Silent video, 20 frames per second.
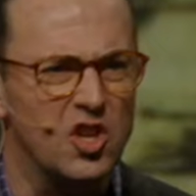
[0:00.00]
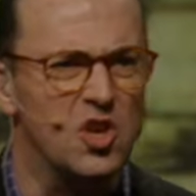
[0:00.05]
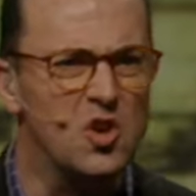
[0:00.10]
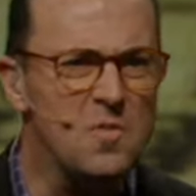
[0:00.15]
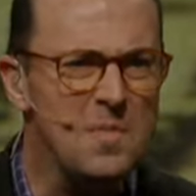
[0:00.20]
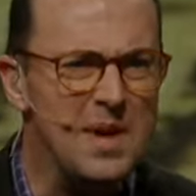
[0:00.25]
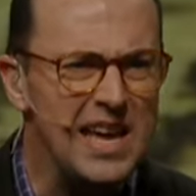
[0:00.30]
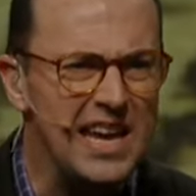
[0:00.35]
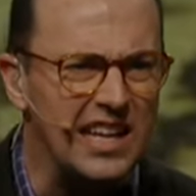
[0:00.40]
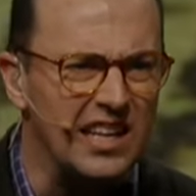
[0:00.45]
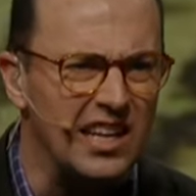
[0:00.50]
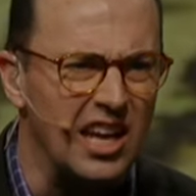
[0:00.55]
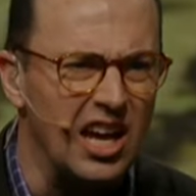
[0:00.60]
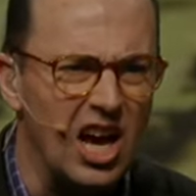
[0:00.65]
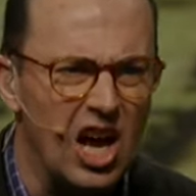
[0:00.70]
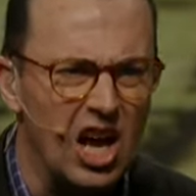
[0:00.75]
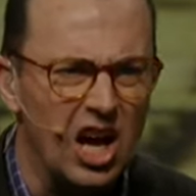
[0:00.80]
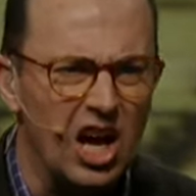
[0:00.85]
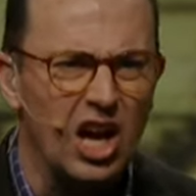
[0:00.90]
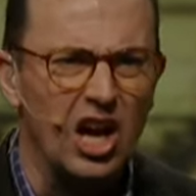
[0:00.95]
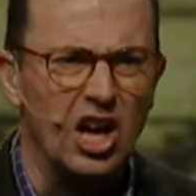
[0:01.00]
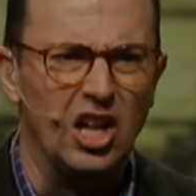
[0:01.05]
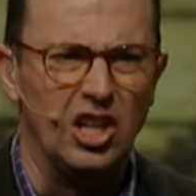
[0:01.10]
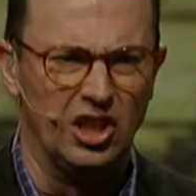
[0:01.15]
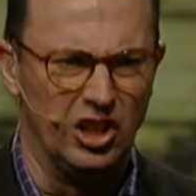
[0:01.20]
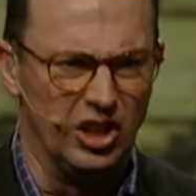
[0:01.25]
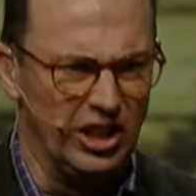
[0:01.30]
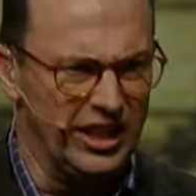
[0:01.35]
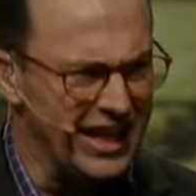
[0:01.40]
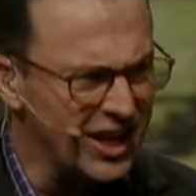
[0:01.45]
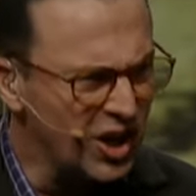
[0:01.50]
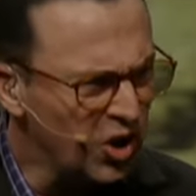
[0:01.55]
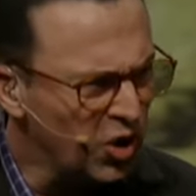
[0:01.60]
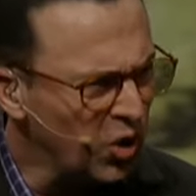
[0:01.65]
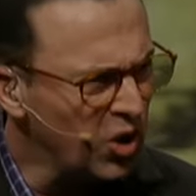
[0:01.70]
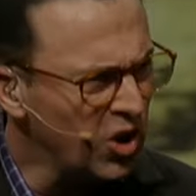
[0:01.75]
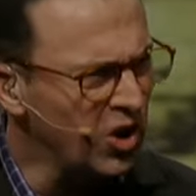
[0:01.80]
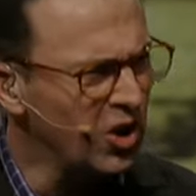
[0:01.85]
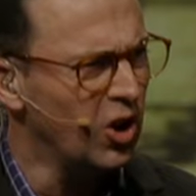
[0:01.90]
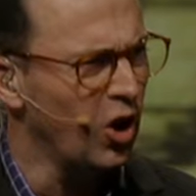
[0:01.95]
You mean
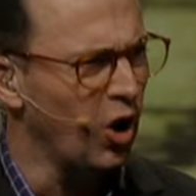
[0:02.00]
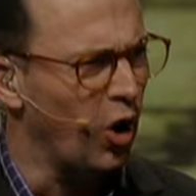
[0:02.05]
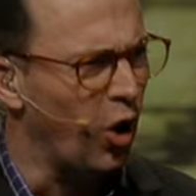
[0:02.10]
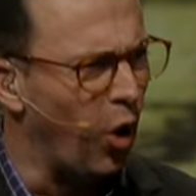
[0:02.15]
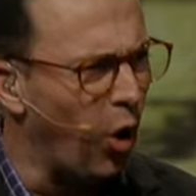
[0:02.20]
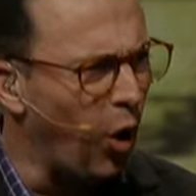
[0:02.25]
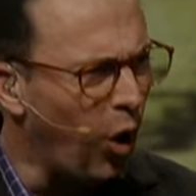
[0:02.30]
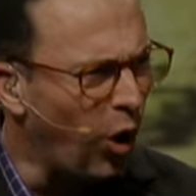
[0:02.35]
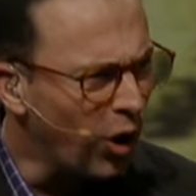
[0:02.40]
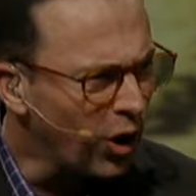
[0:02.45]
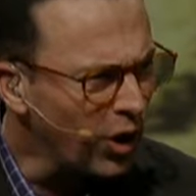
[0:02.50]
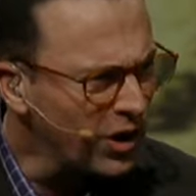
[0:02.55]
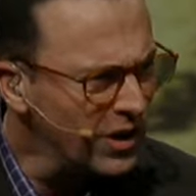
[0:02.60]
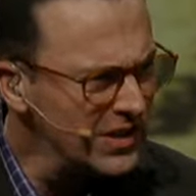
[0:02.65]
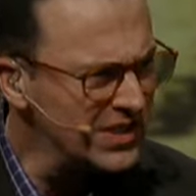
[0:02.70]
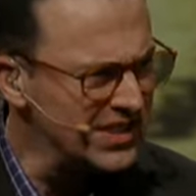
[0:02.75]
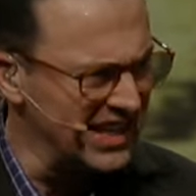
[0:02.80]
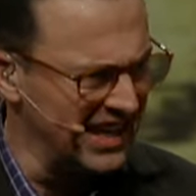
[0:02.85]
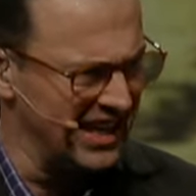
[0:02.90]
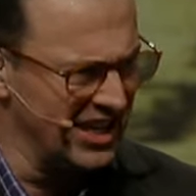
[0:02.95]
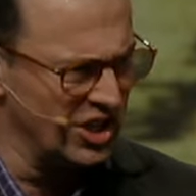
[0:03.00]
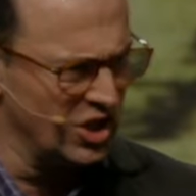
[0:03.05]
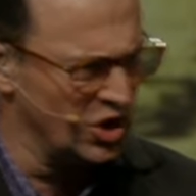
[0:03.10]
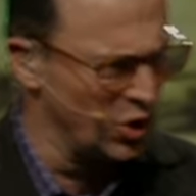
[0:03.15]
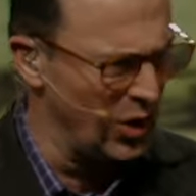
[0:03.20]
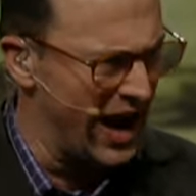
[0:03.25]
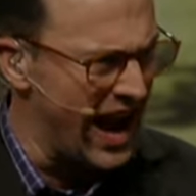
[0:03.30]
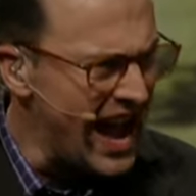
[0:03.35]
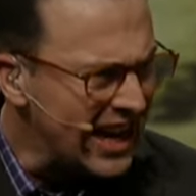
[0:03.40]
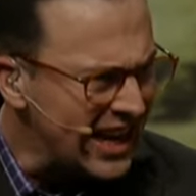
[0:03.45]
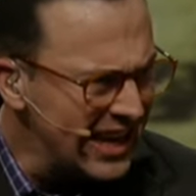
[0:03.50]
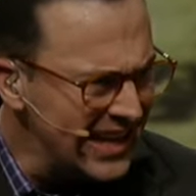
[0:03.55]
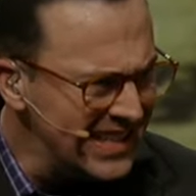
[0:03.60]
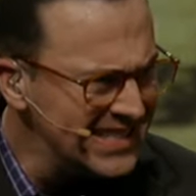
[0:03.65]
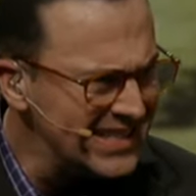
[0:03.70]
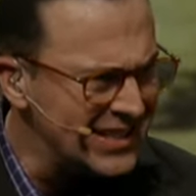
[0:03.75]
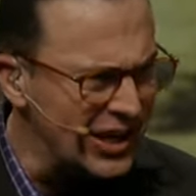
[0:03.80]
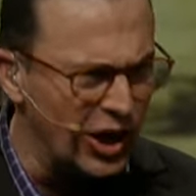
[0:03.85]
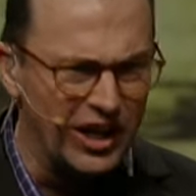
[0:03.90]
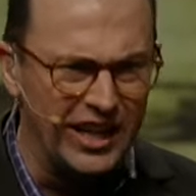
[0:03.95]
literal whores and
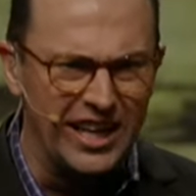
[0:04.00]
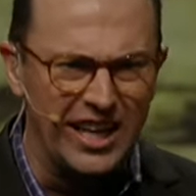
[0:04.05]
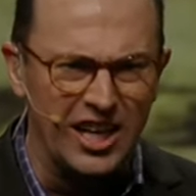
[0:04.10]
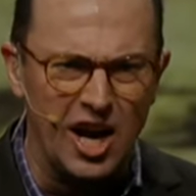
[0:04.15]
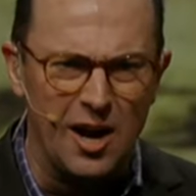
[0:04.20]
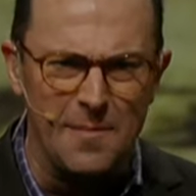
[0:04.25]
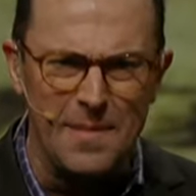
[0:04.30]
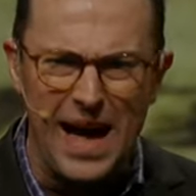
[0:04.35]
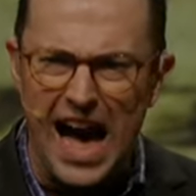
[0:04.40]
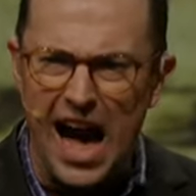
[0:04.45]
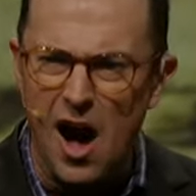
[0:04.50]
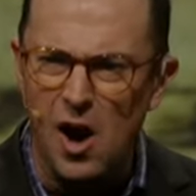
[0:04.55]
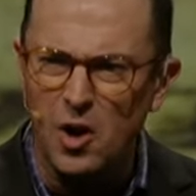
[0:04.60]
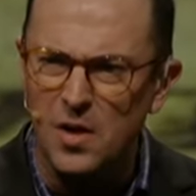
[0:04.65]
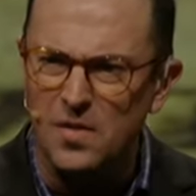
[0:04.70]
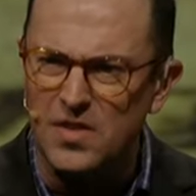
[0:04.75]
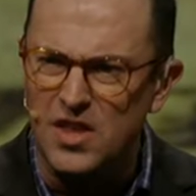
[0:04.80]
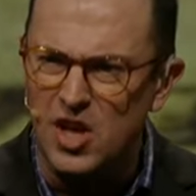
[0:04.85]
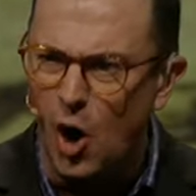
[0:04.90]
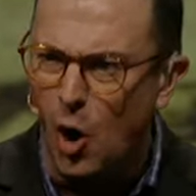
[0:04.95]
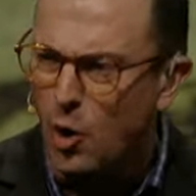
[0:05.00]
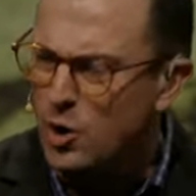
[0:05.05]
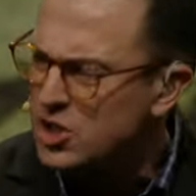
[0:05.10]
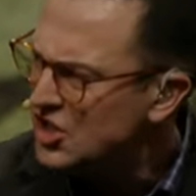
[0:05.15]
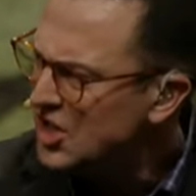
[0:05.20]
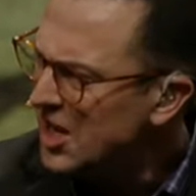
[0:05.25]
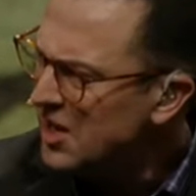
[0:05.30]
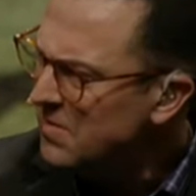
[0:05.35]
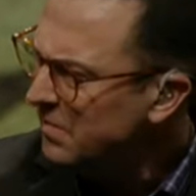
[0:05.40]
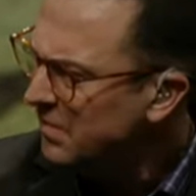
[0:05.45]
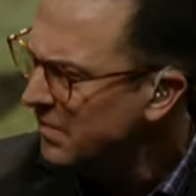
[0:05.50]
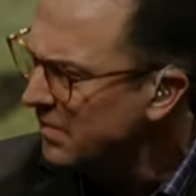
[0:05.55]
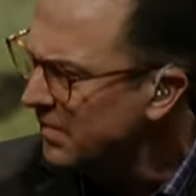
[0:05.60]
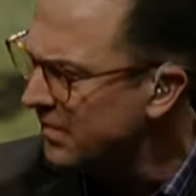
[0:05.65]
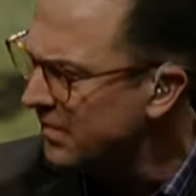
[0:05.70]
dragons are going to come out of the ocean?